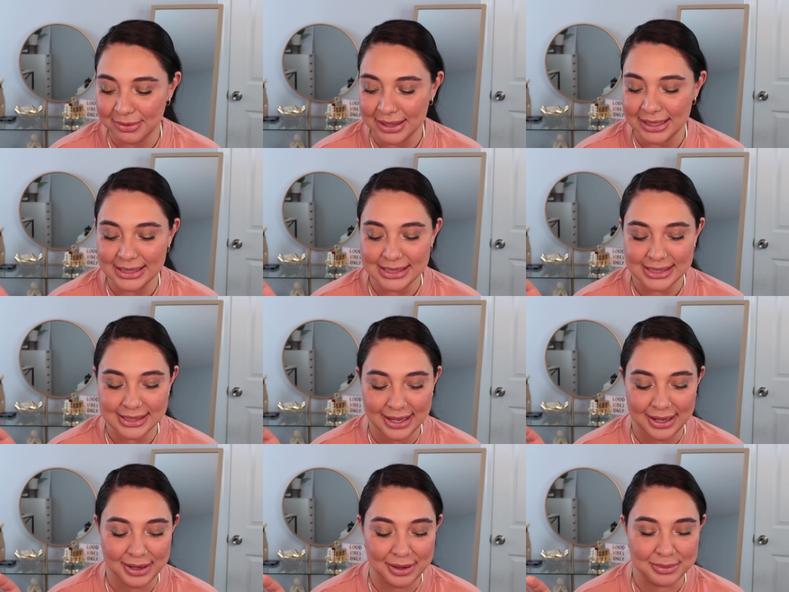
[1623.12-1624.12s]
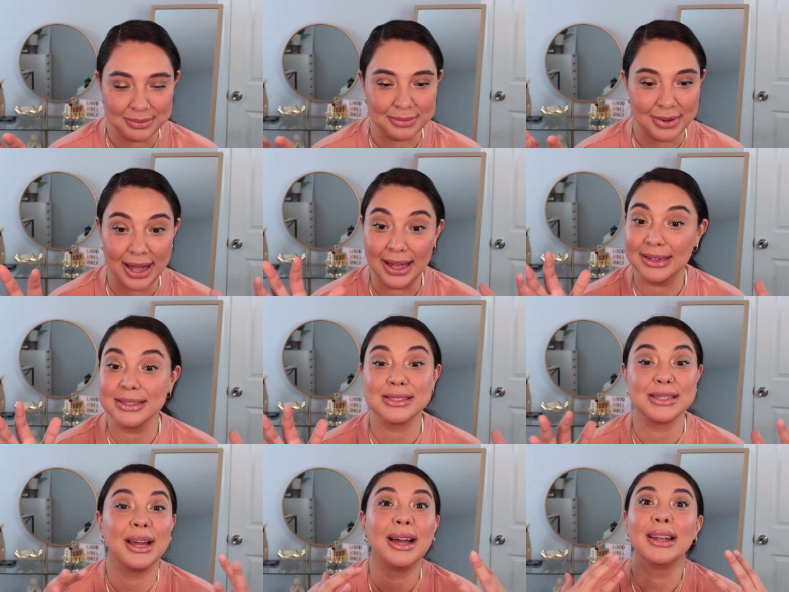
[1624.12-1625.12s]
of this um,
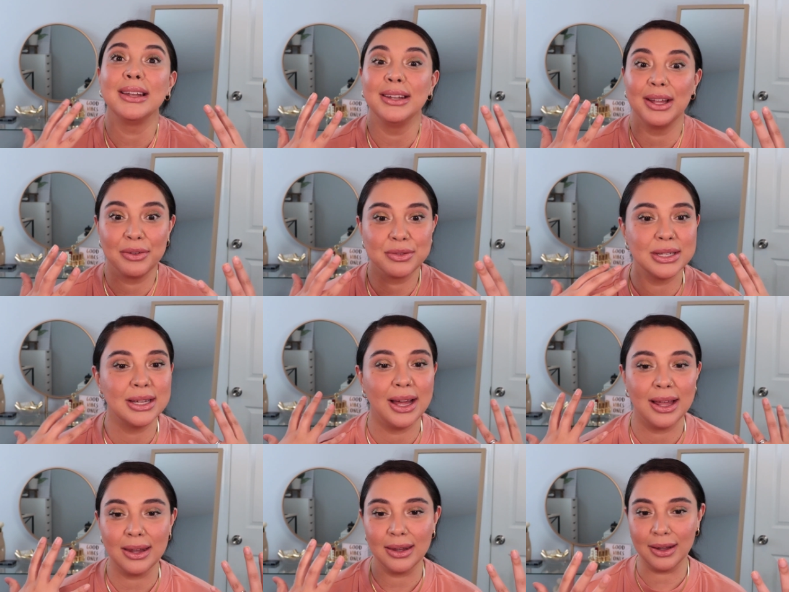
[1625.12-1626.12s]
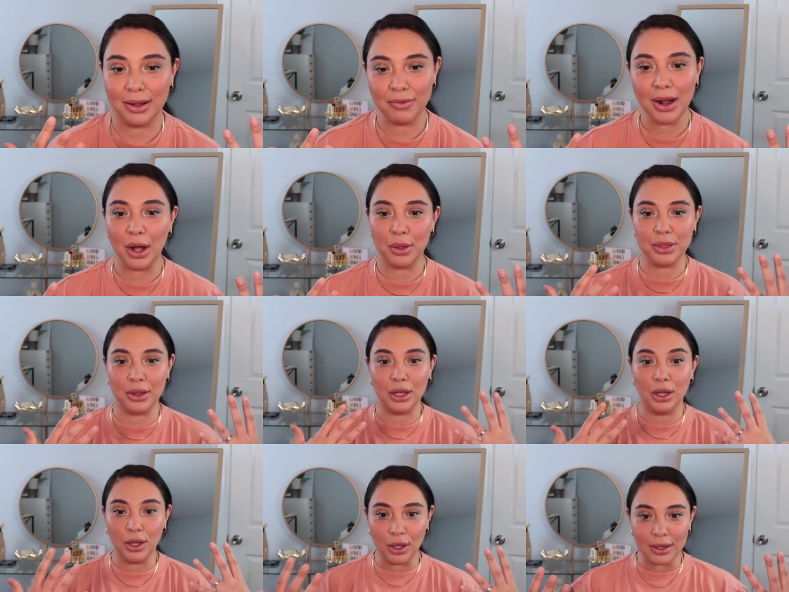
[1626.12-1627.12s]
honestly I loved it I love how the
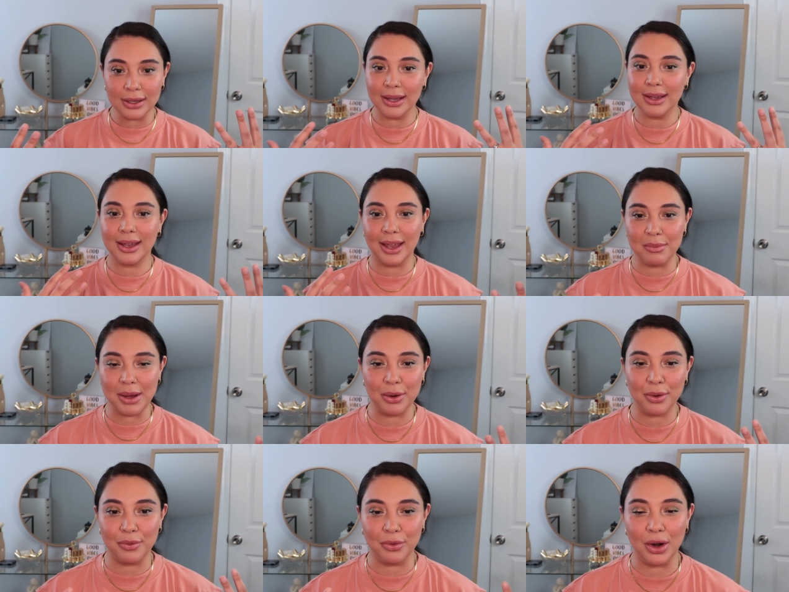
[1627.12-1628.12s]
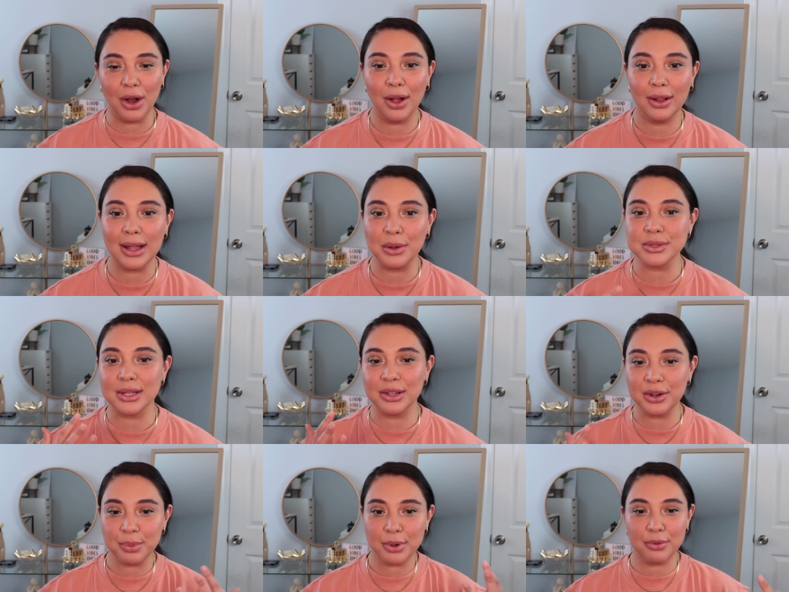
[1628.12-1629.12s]
look came out overall I was a
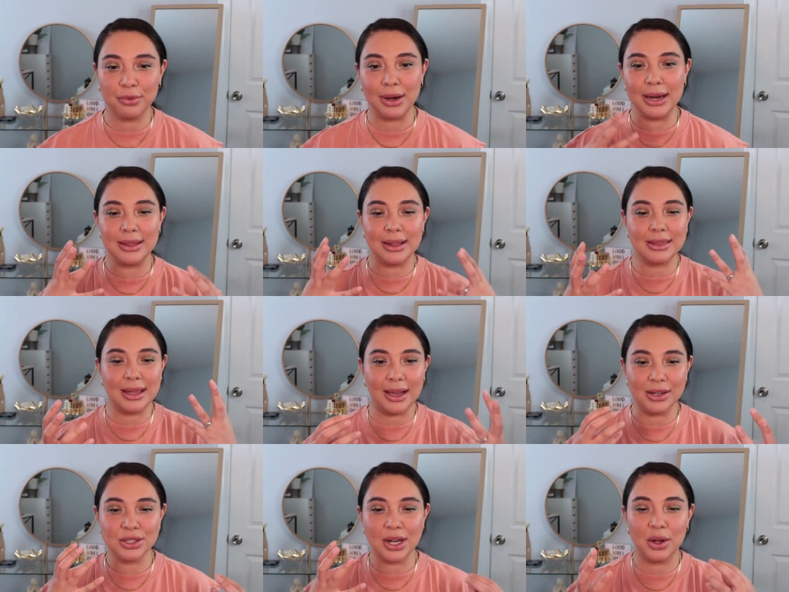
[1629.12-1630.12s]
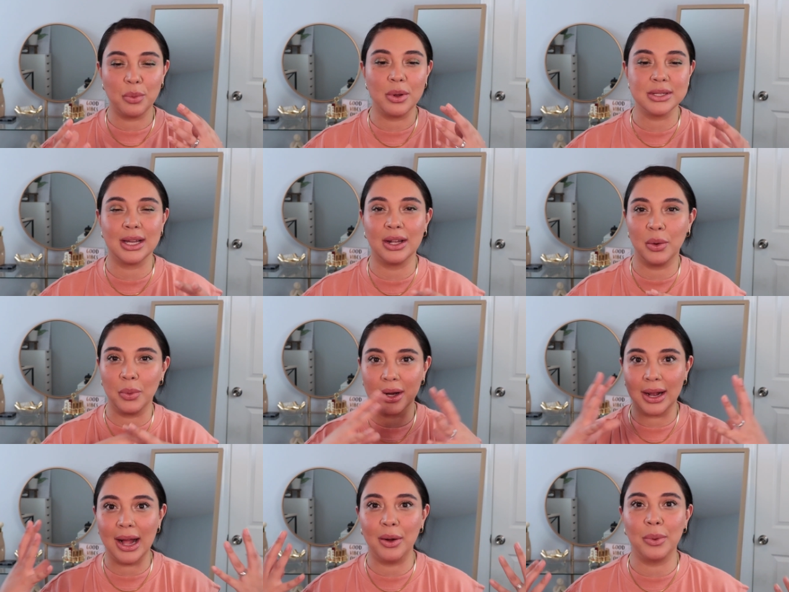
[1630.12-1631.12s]
little bit afraid that the eyeshadow wasn't gonna
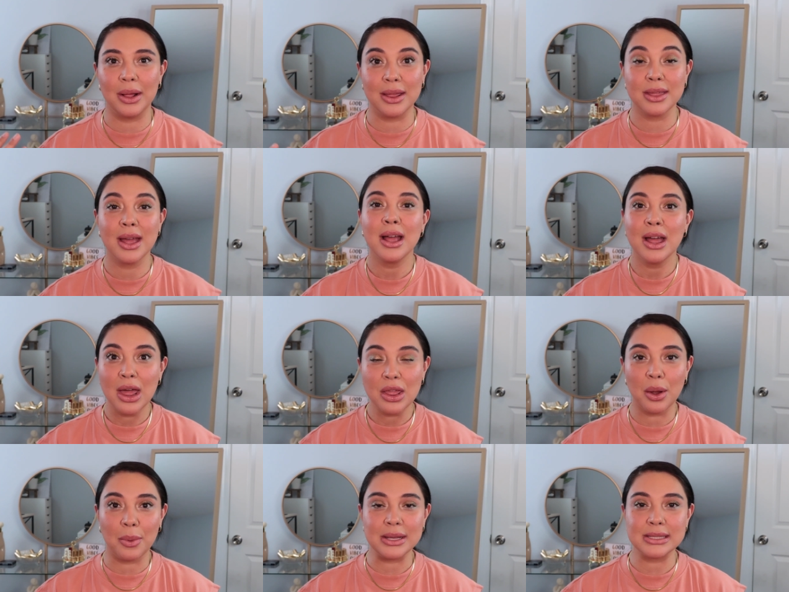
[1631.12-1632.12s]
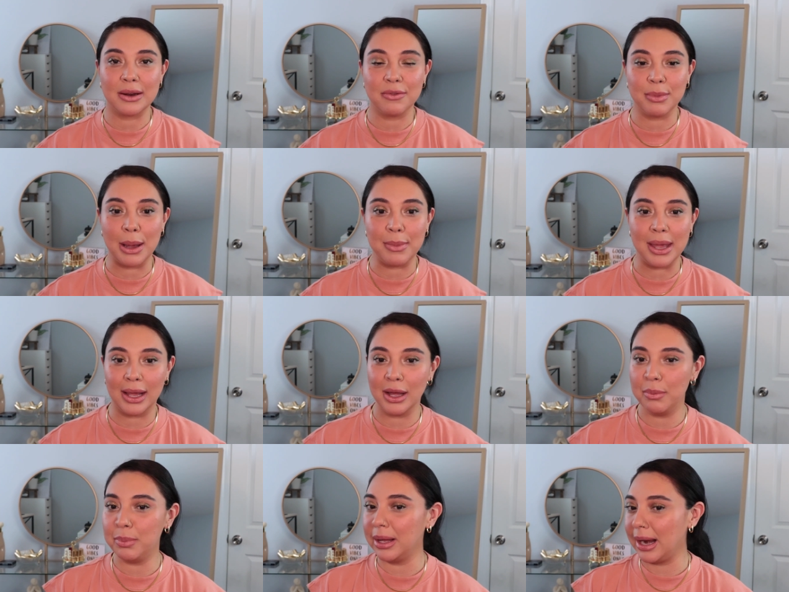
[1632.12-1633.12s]
work out with the rest of my
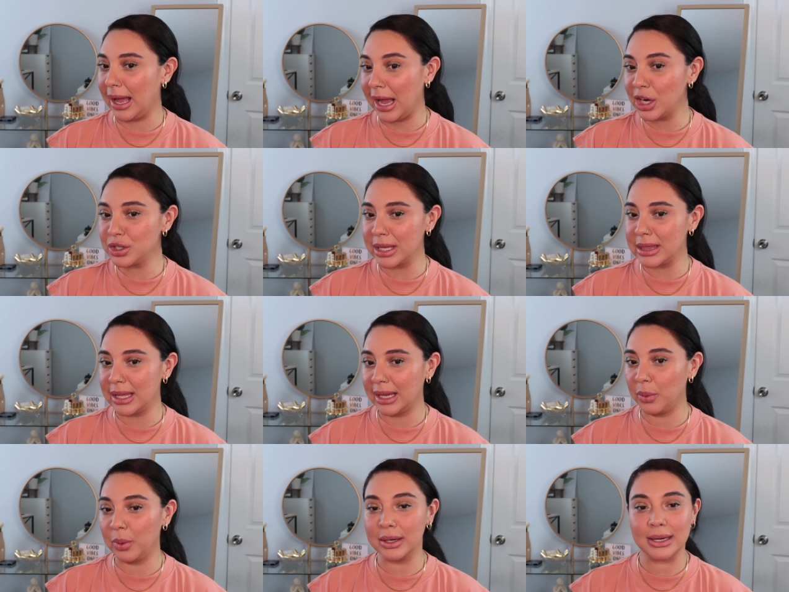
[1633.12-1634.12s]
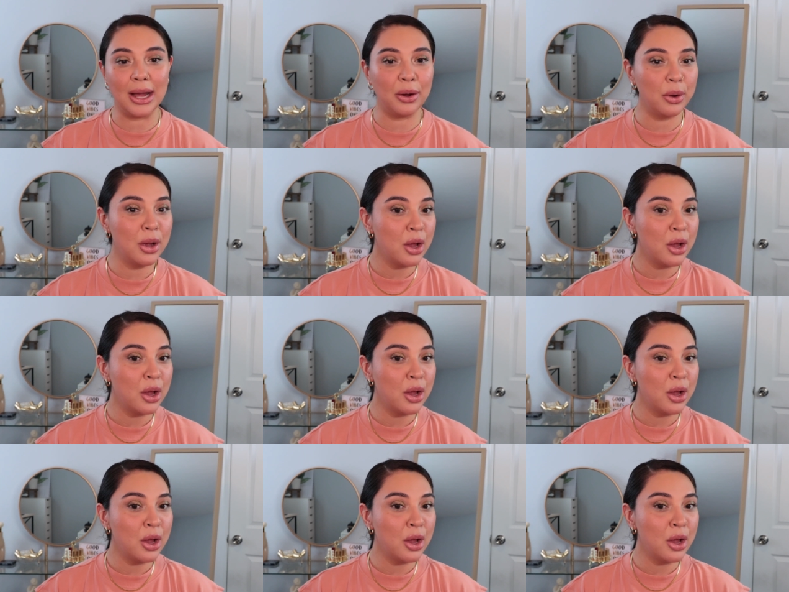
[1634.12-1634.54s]
makeup but I actually think it worked out